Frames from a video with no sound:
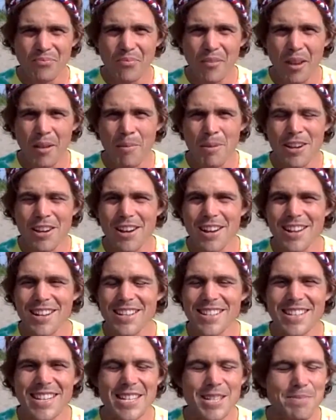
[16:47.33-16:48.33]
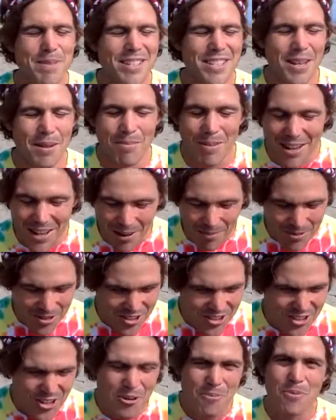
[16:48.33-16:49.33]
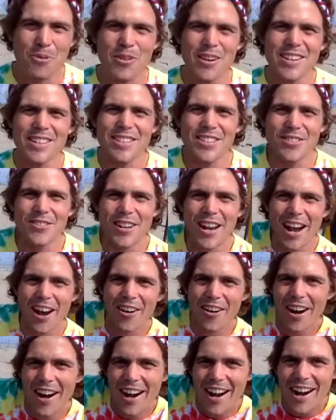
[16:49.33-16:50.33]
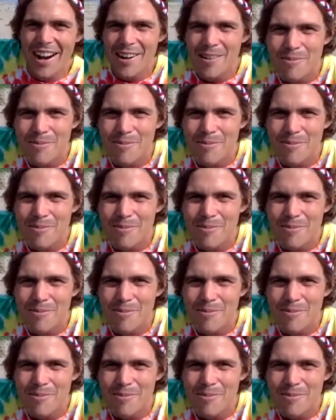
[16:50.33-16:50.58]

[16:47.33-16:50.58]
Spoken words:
because it's been something I'm super into now.